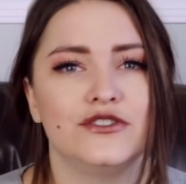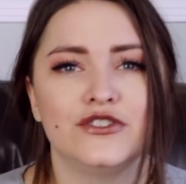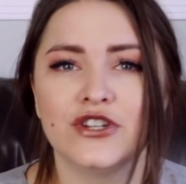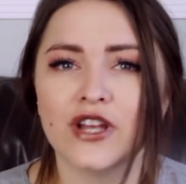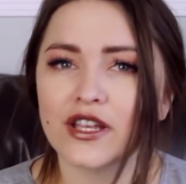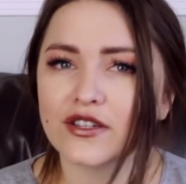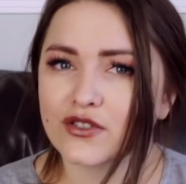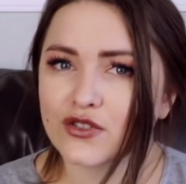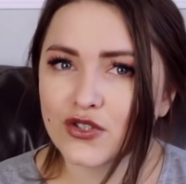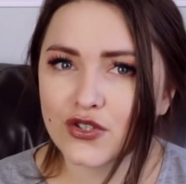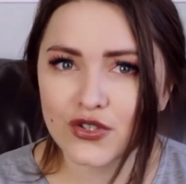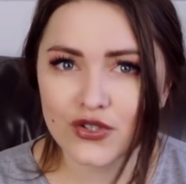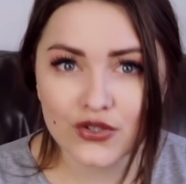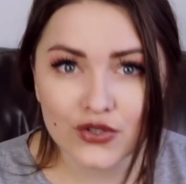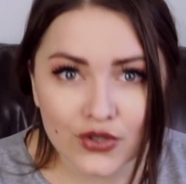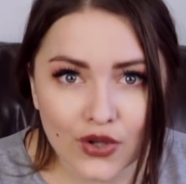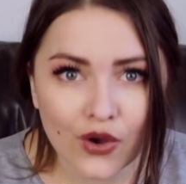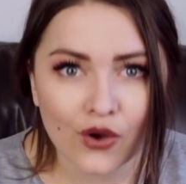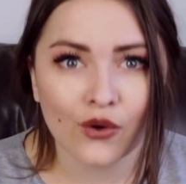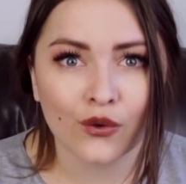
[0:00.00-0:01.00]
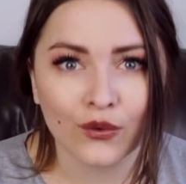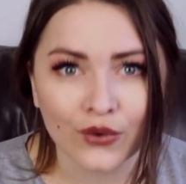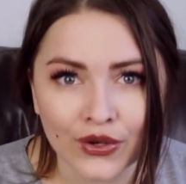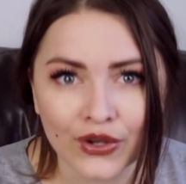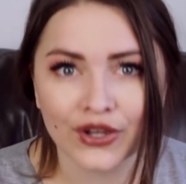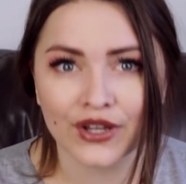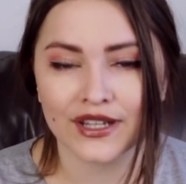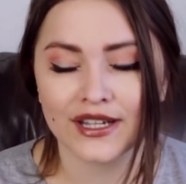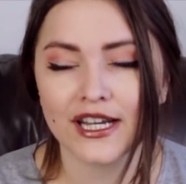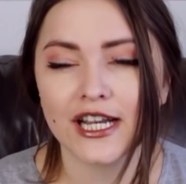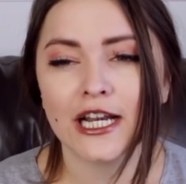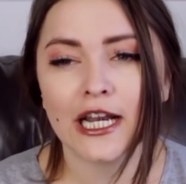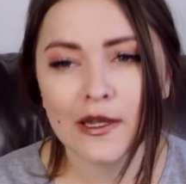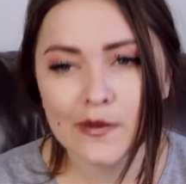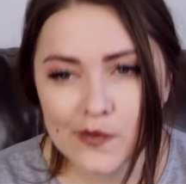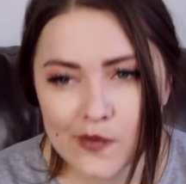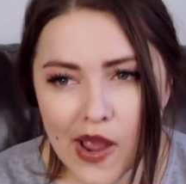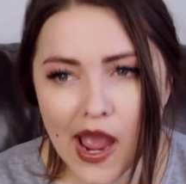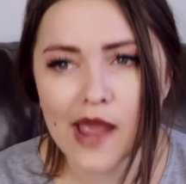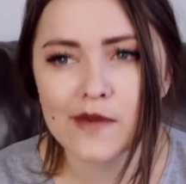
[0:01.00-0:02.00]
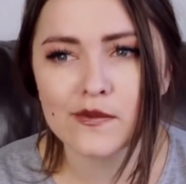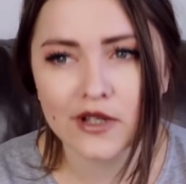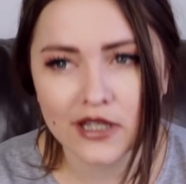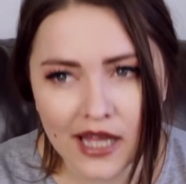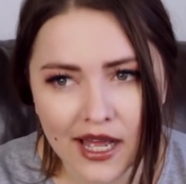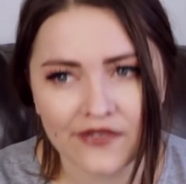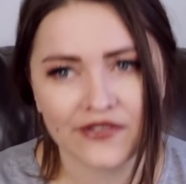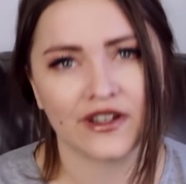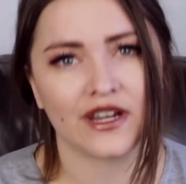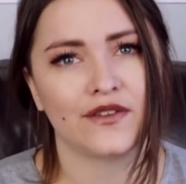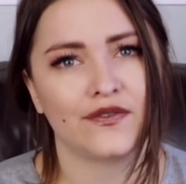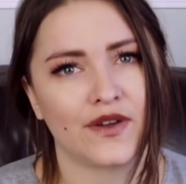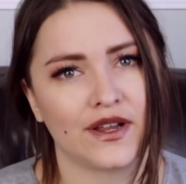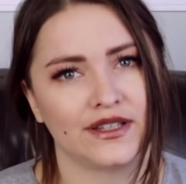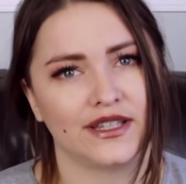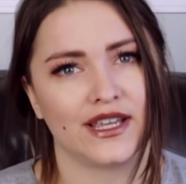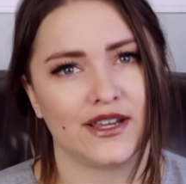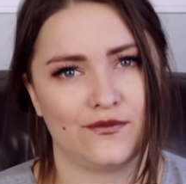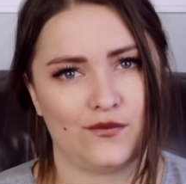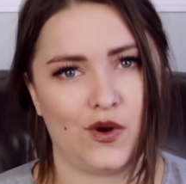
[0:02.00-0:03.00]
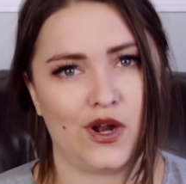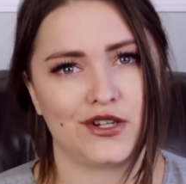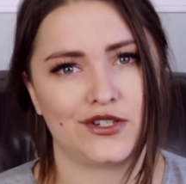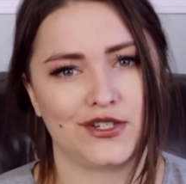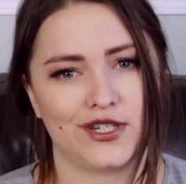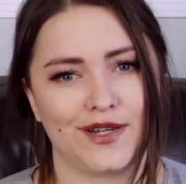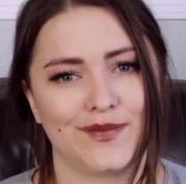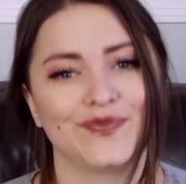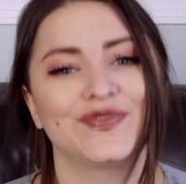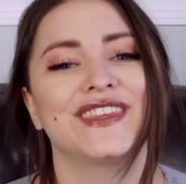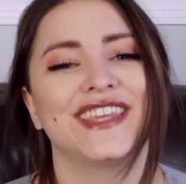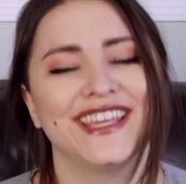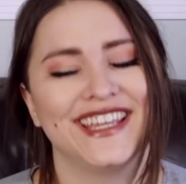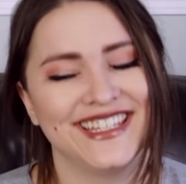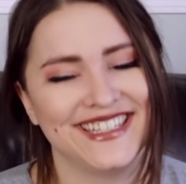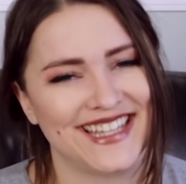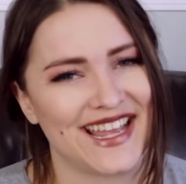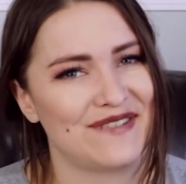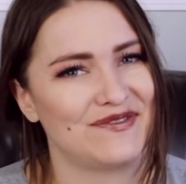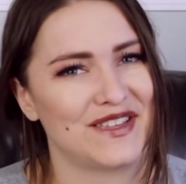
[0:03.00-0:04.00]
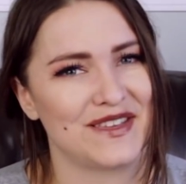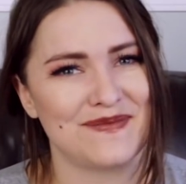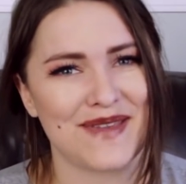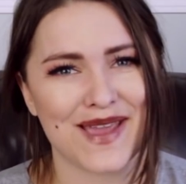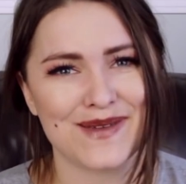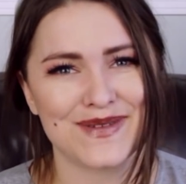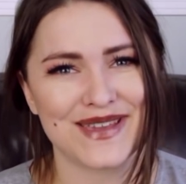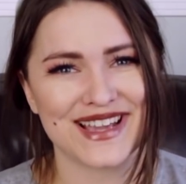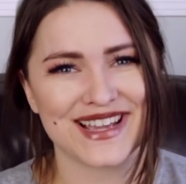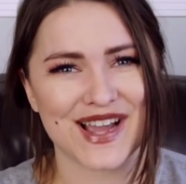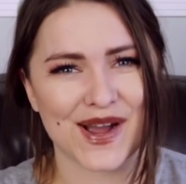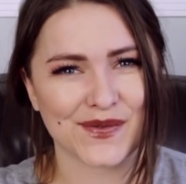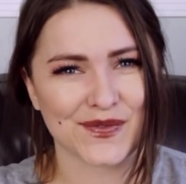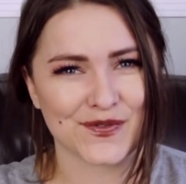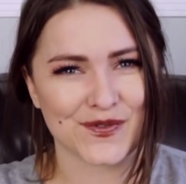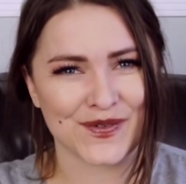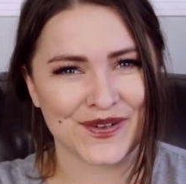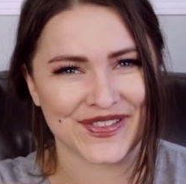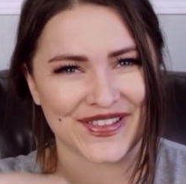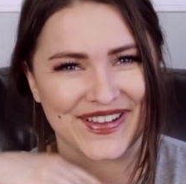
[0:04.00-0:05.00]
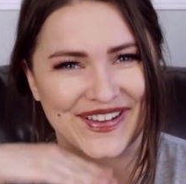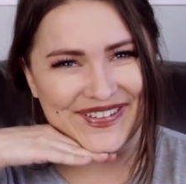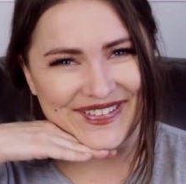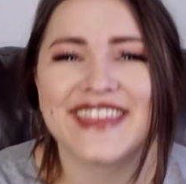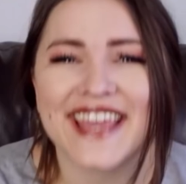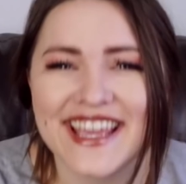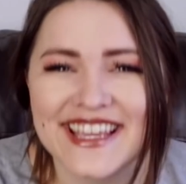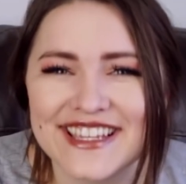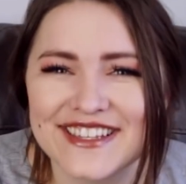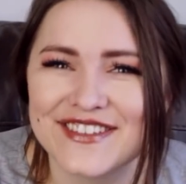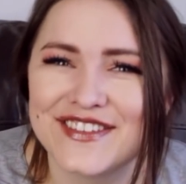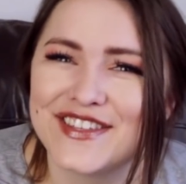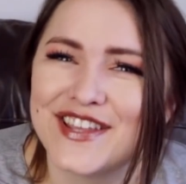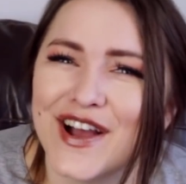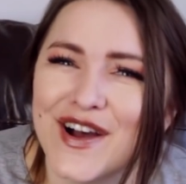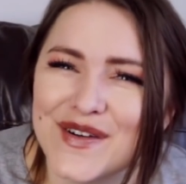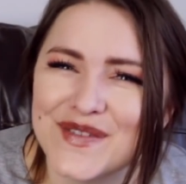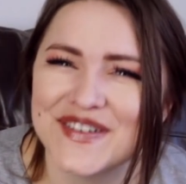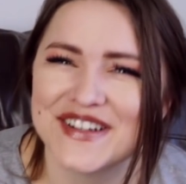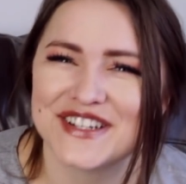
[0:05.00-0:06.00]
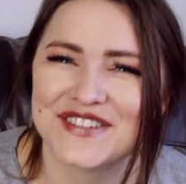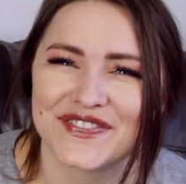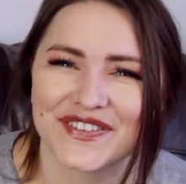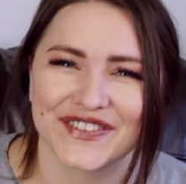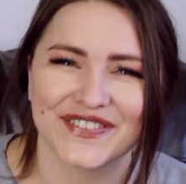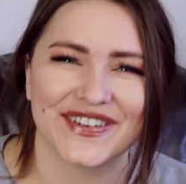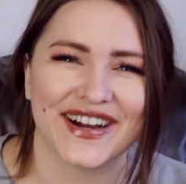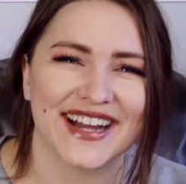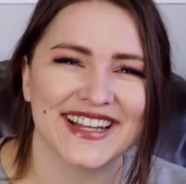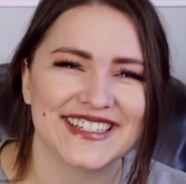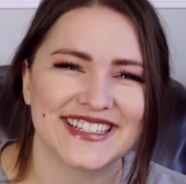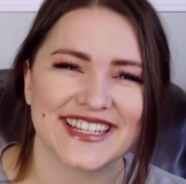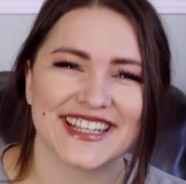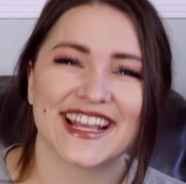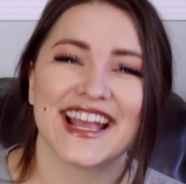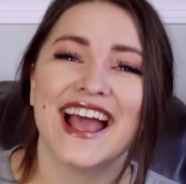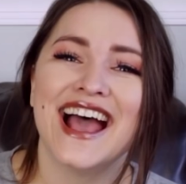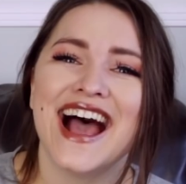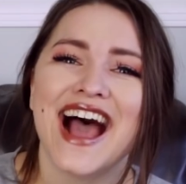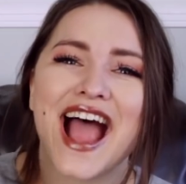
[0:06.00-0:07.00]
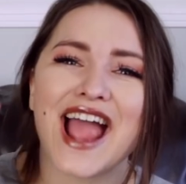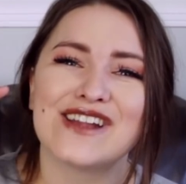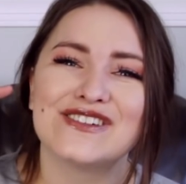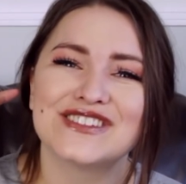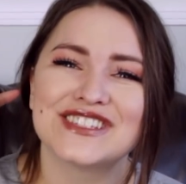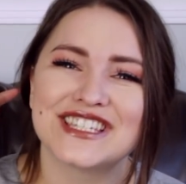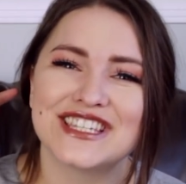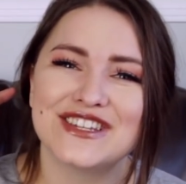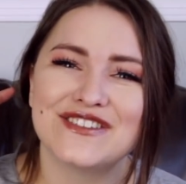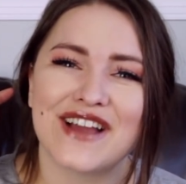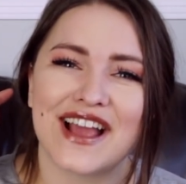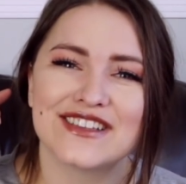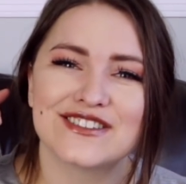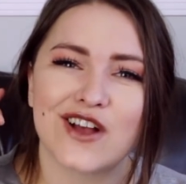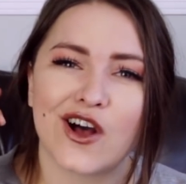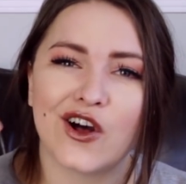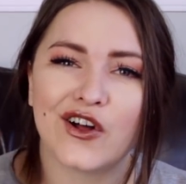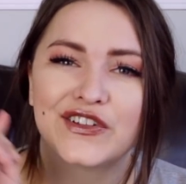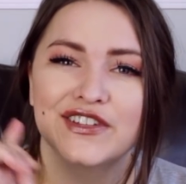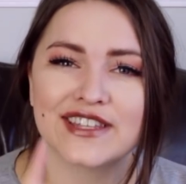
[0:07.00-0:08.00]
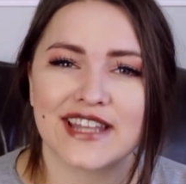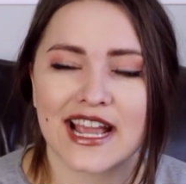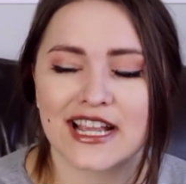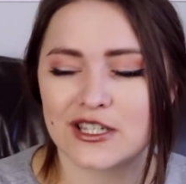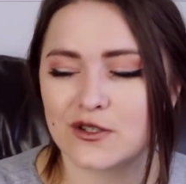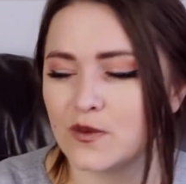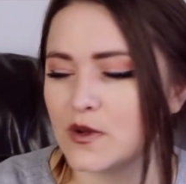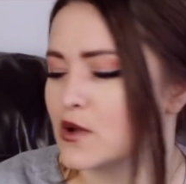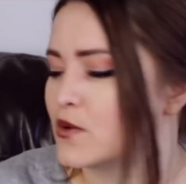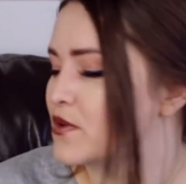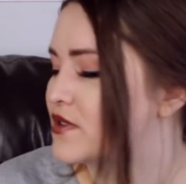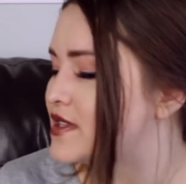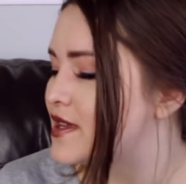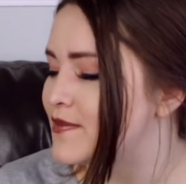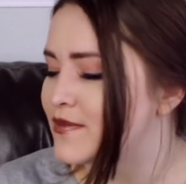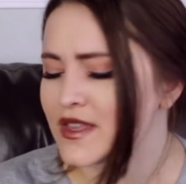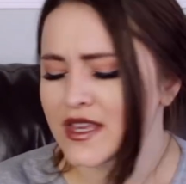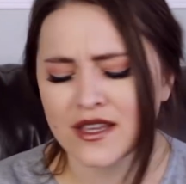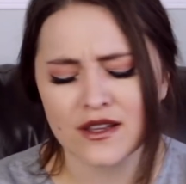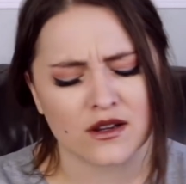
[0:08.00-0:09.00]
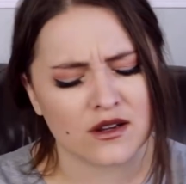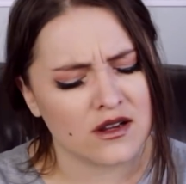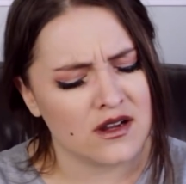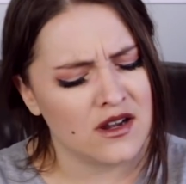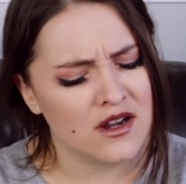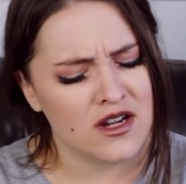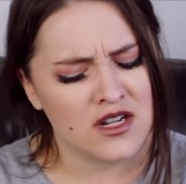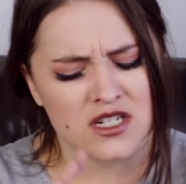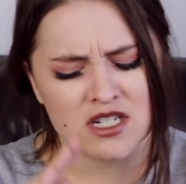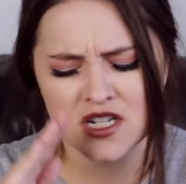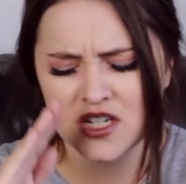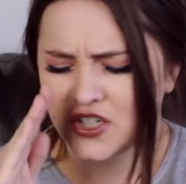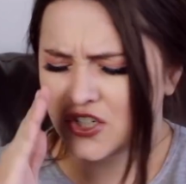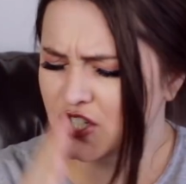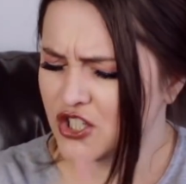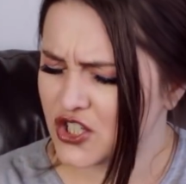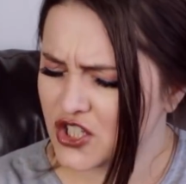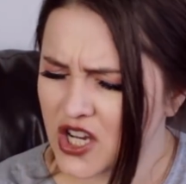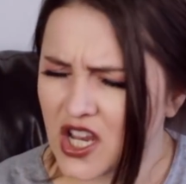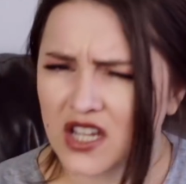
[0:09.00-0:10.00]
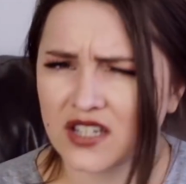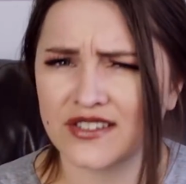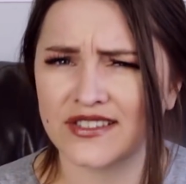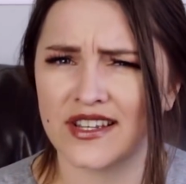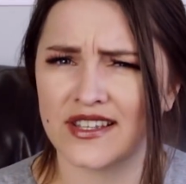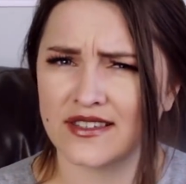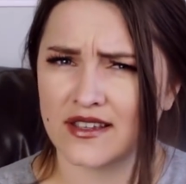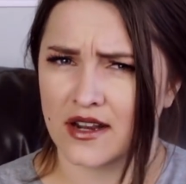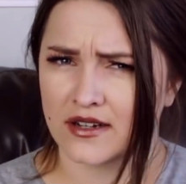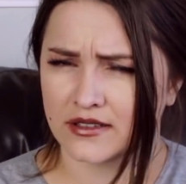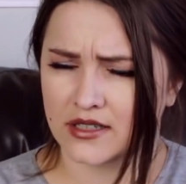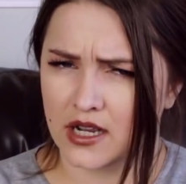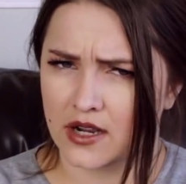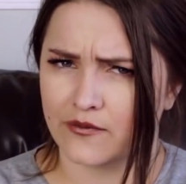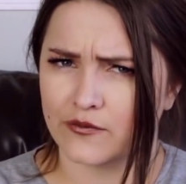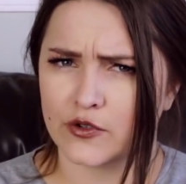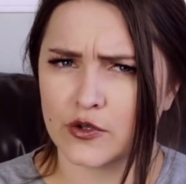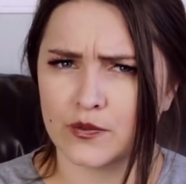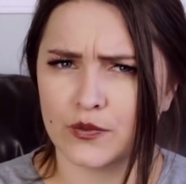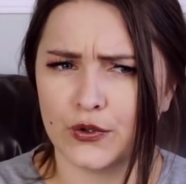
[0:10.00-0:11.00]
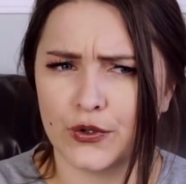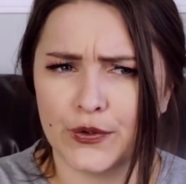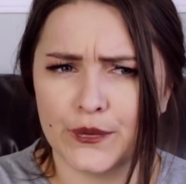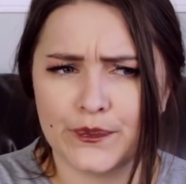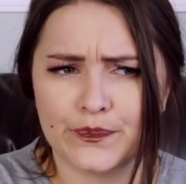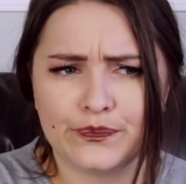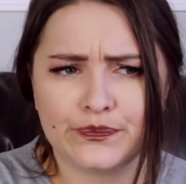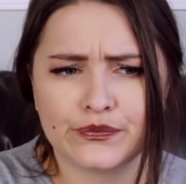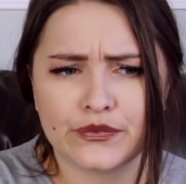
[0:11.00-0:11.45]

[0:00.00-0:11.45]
Just so good. And I'm, I'm glad that I finally have watched it. Definitely made me uncomfortable though. Thank you so much for watching. I will see you guys all next week with something just as uncomfortable.